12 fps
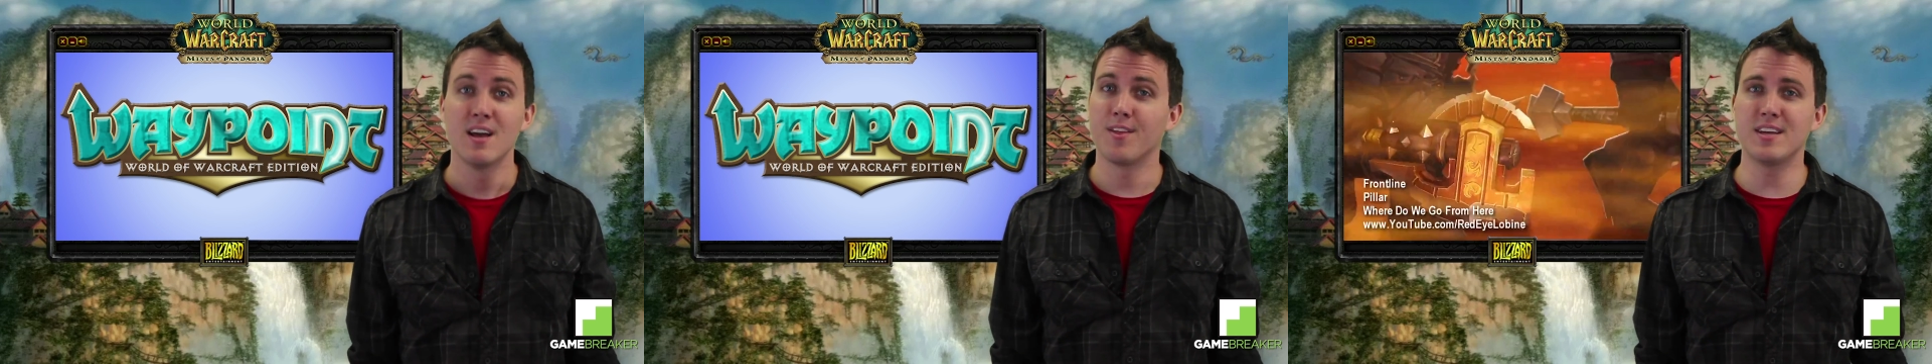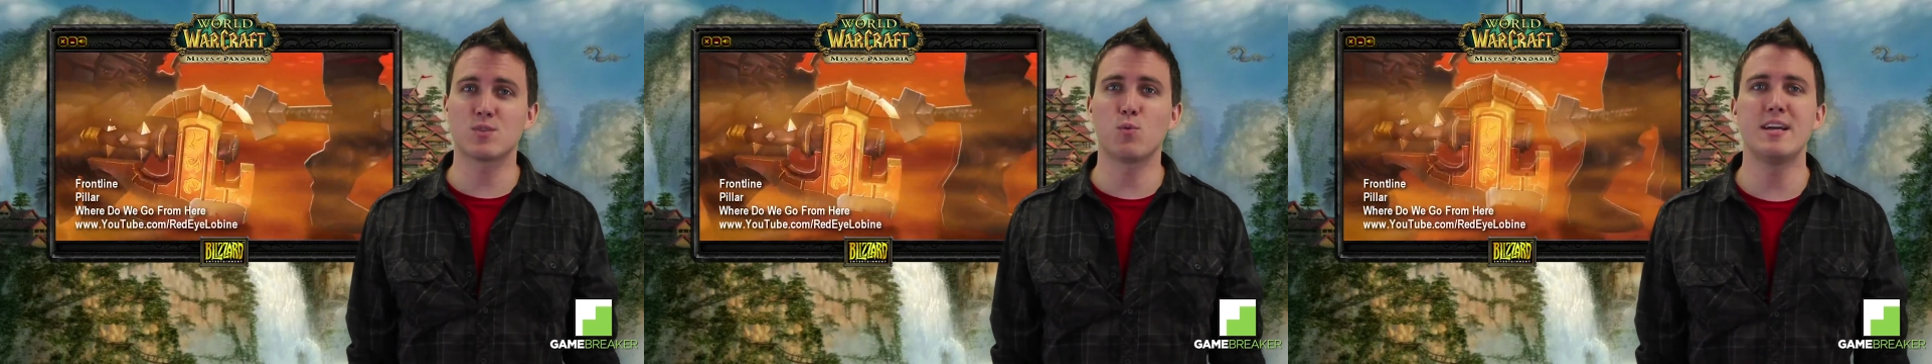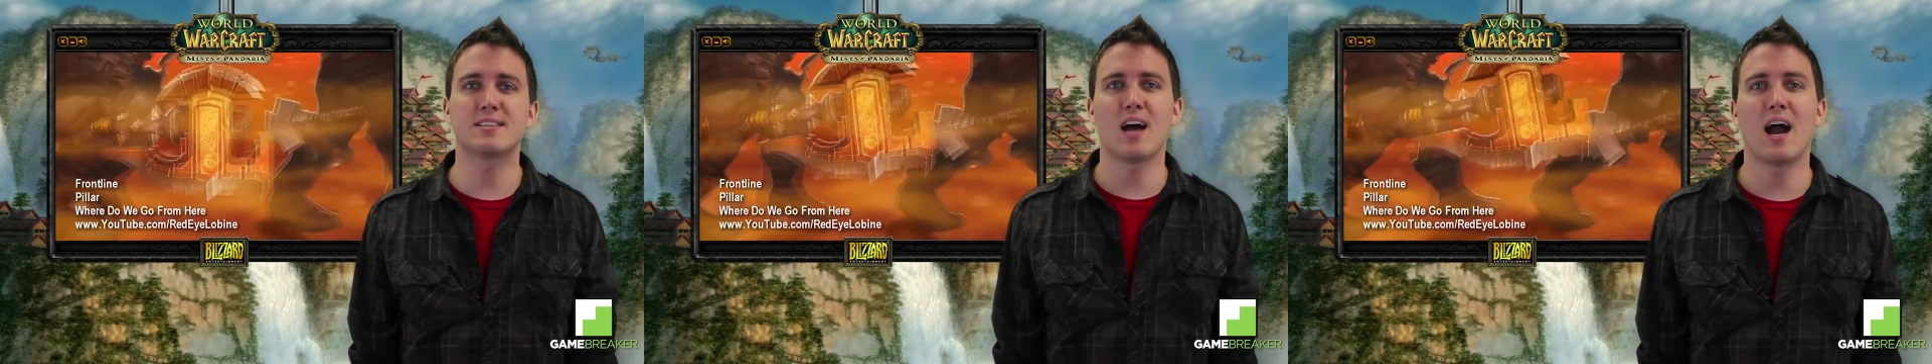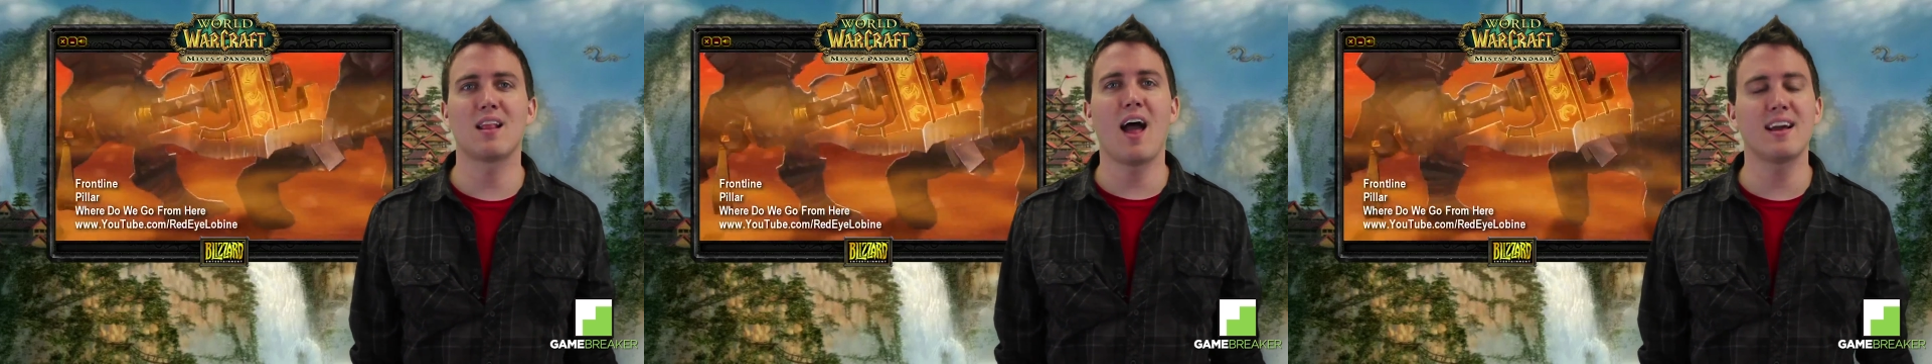This week's
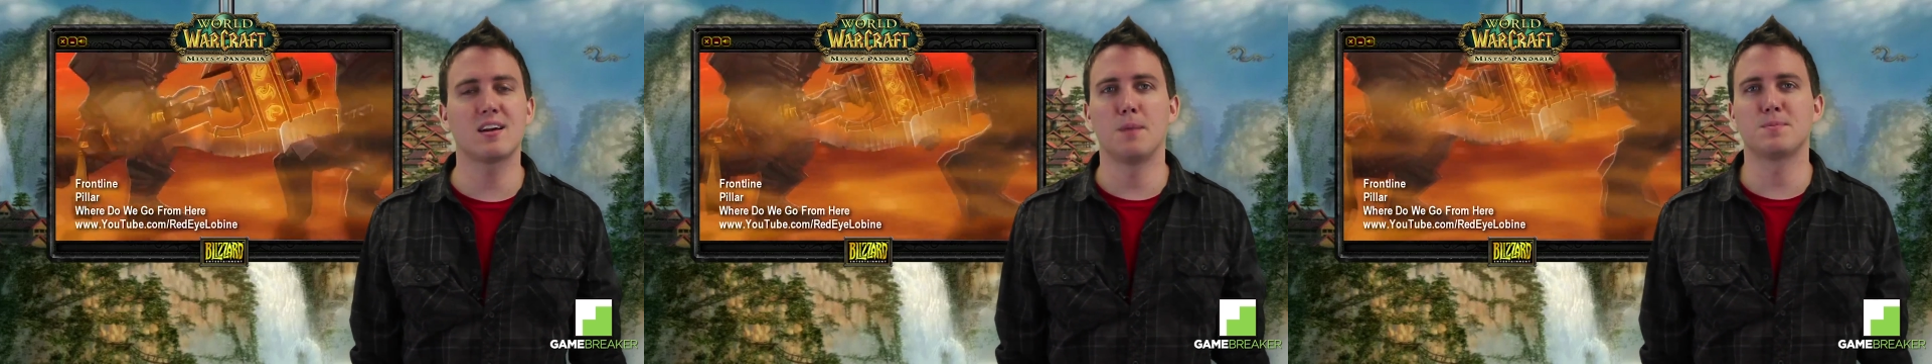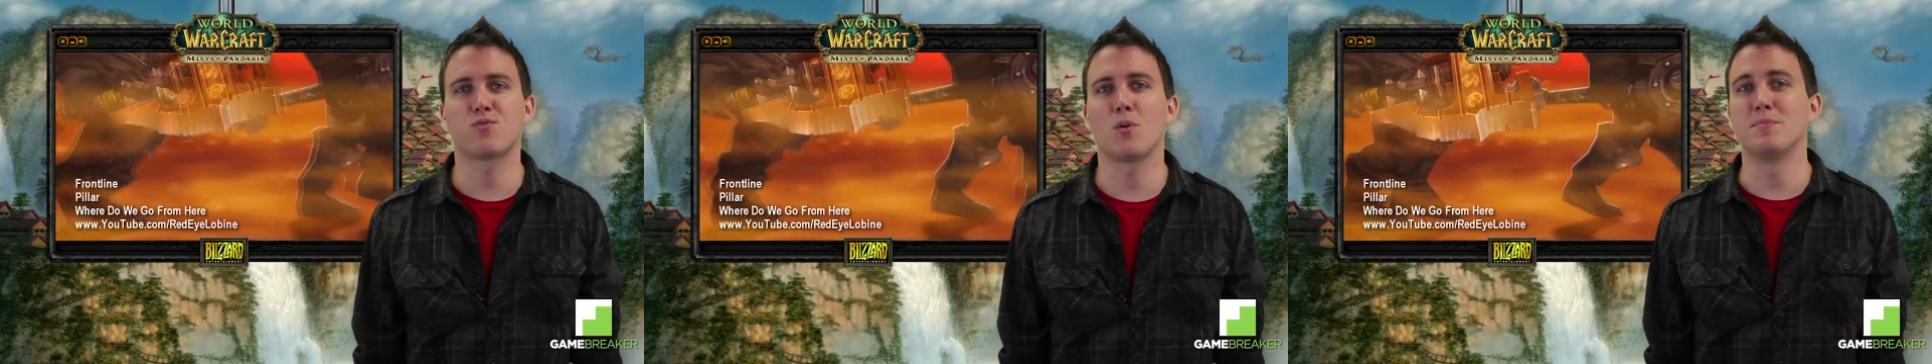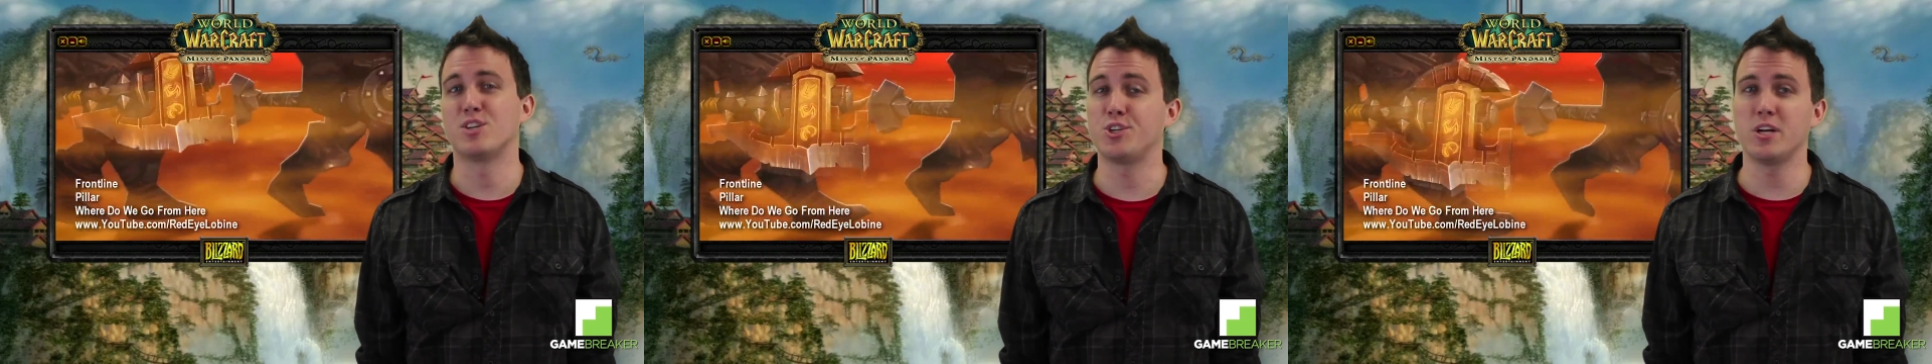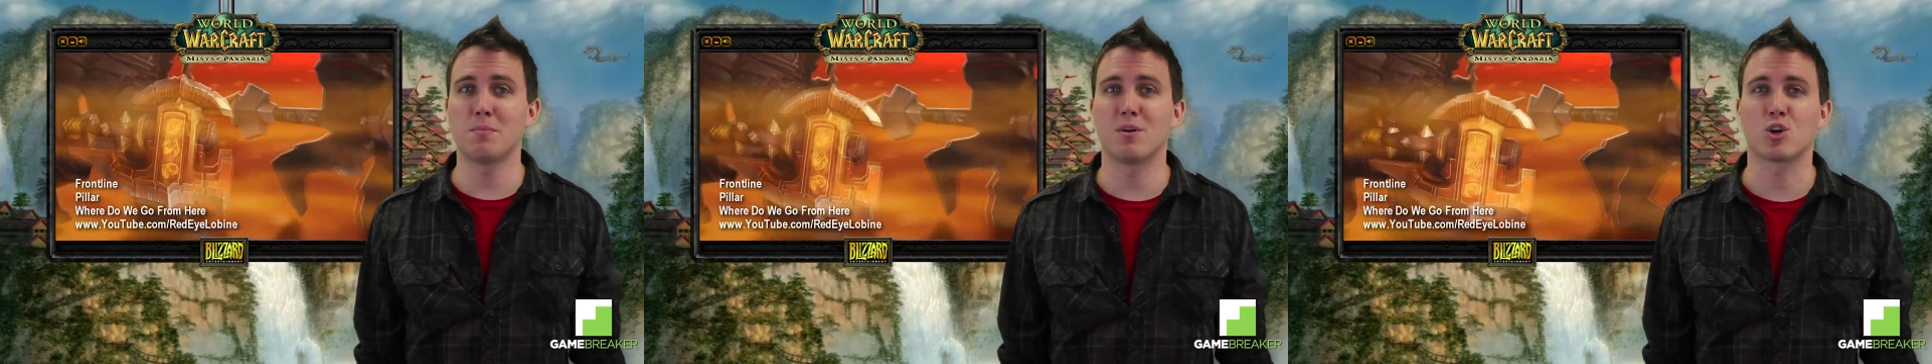highlight comes from
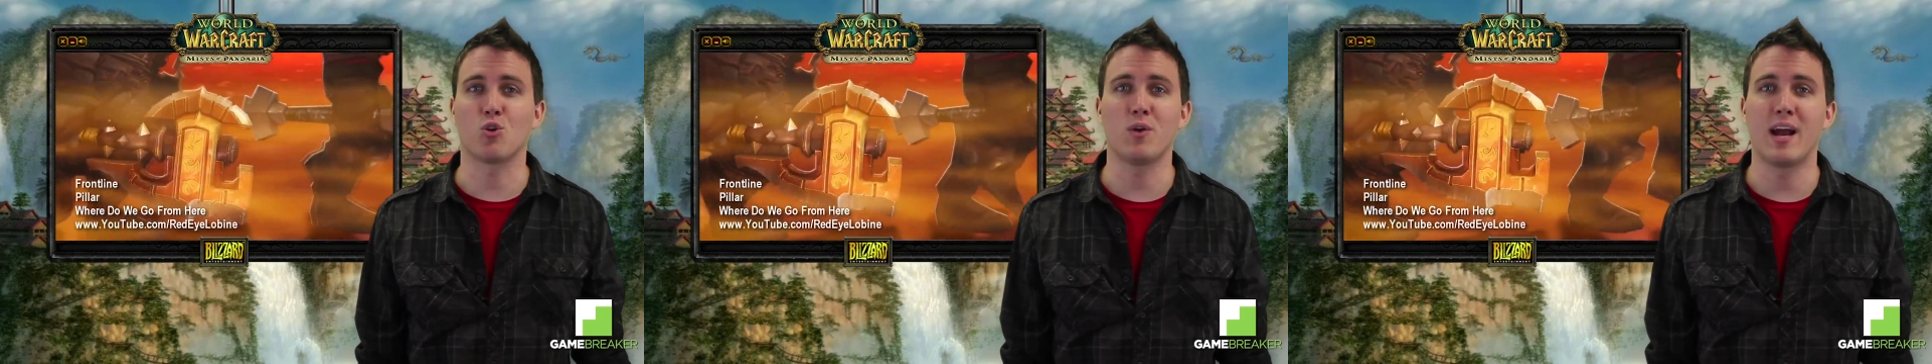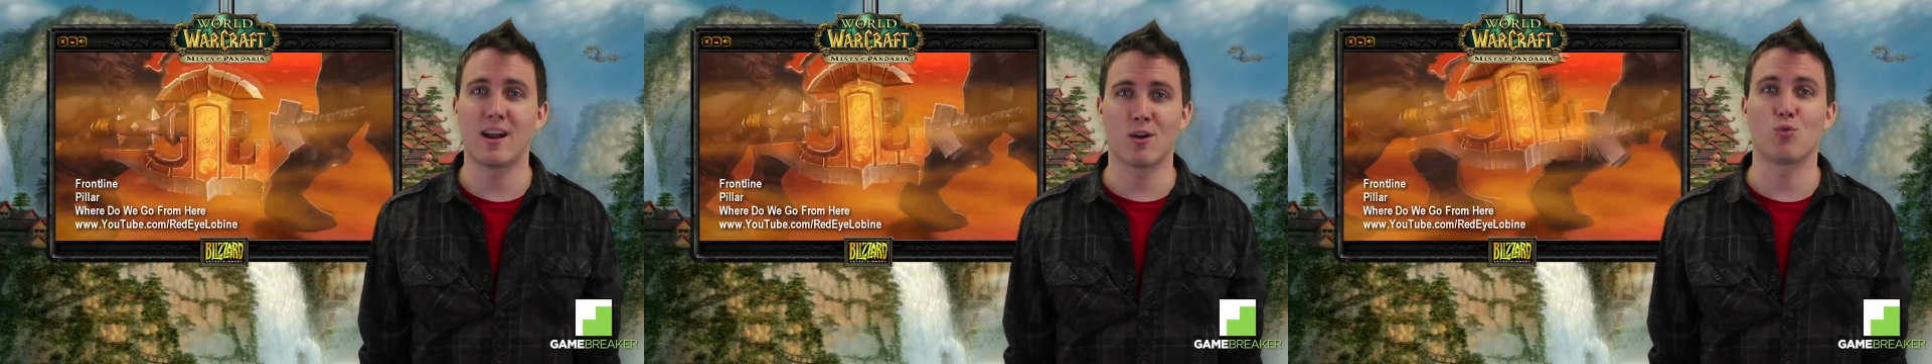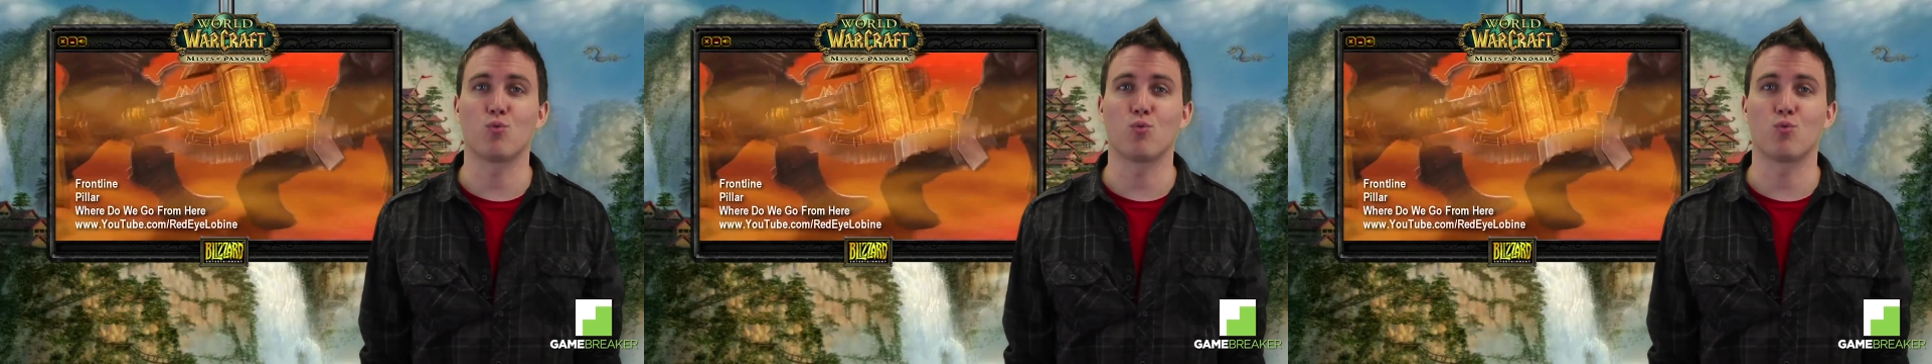Machinima creator